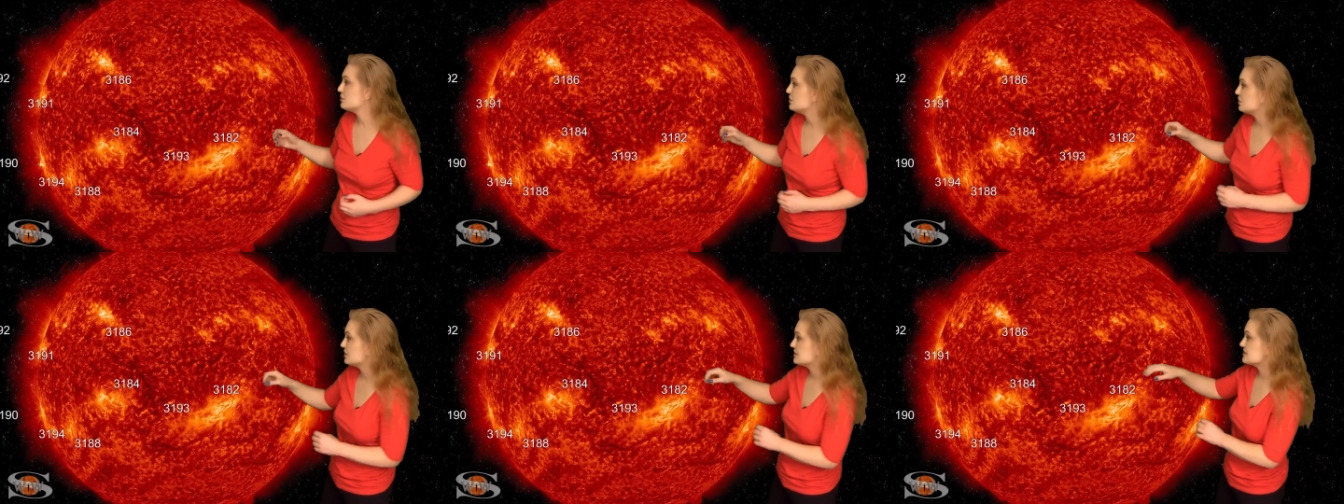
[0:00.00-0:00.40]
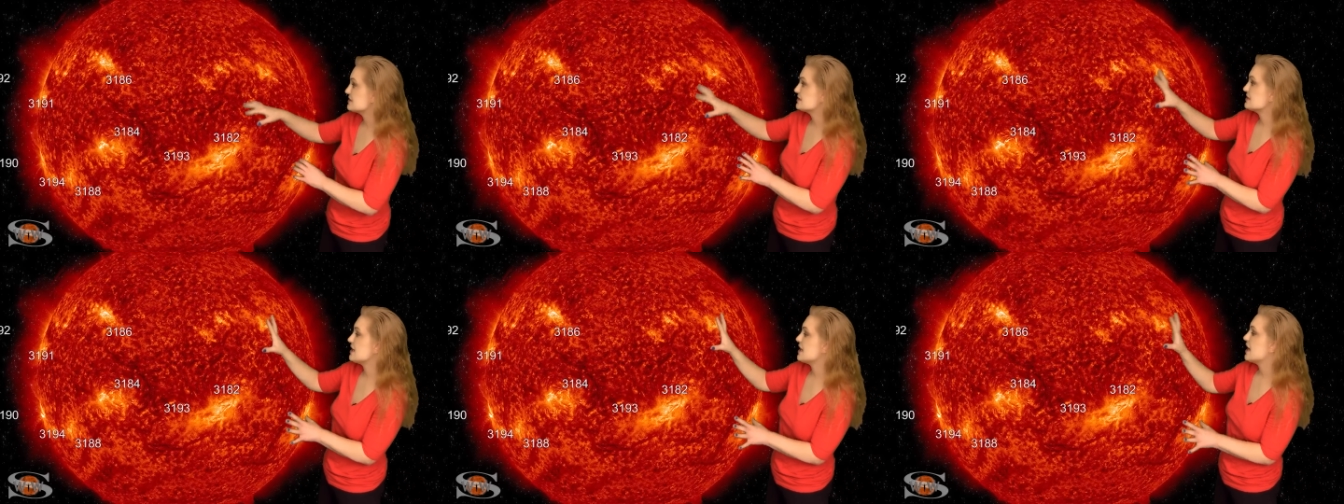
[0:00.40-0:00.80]
and you can
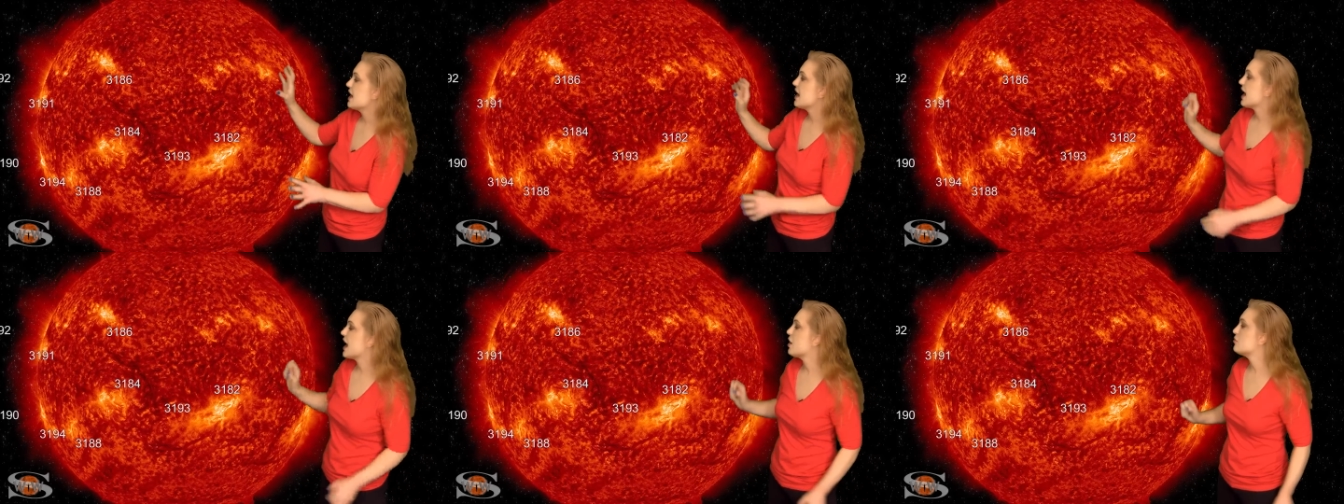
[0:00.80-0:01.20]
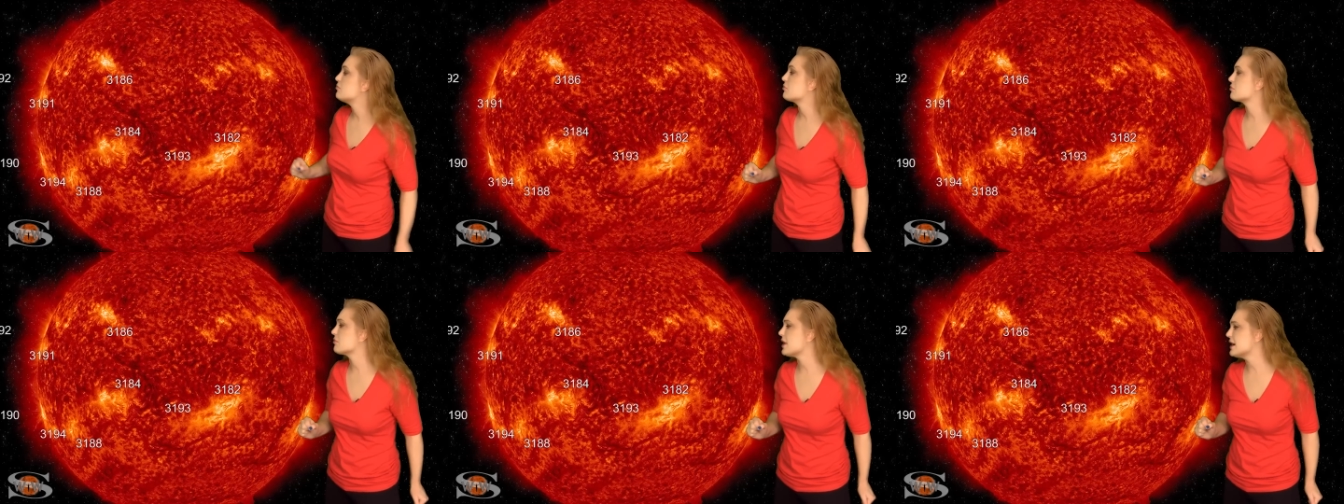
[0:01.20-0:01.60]
see how
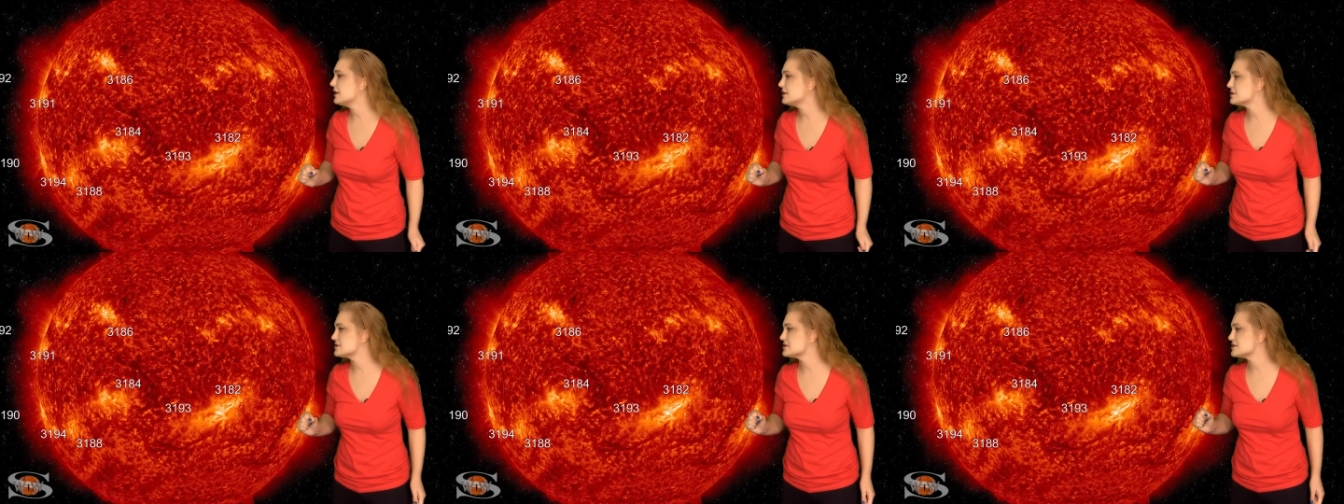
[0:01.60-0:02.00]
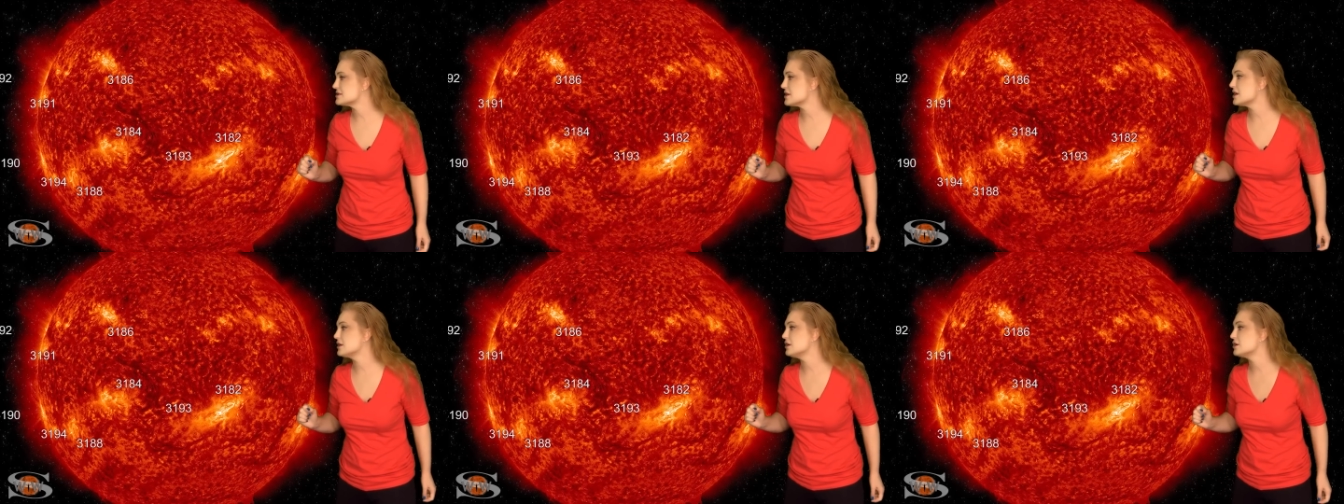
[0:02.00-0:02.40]
bright the
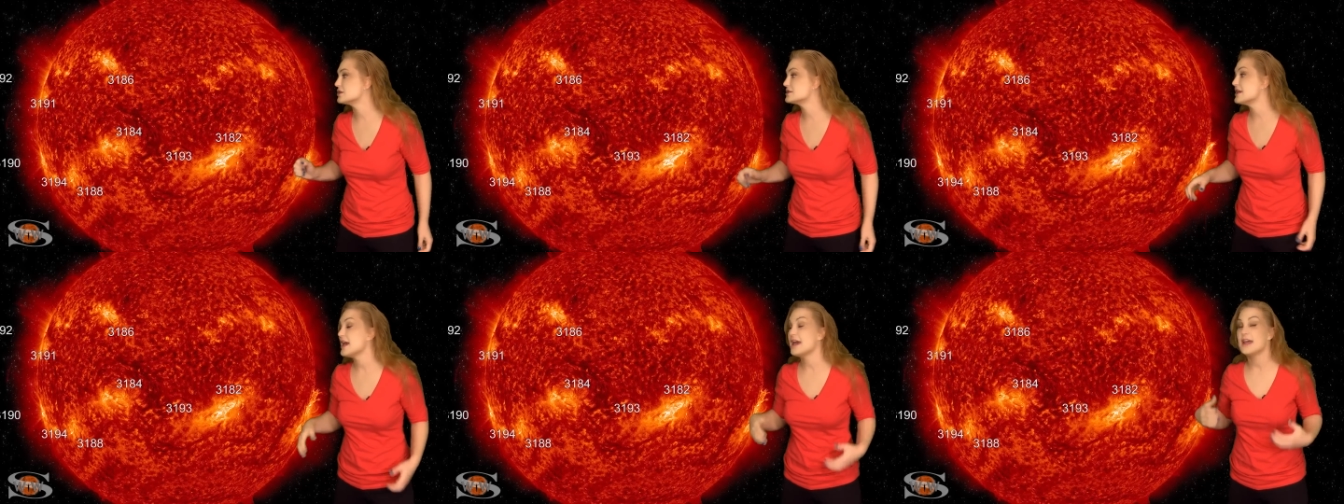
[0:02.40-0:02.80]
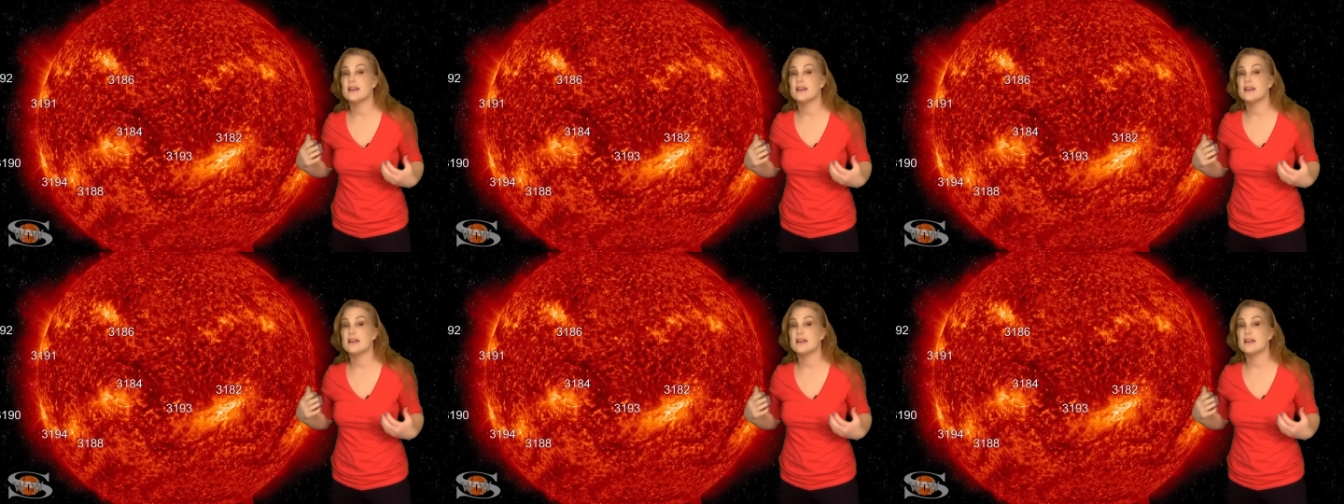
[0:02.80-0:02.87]
sun looks.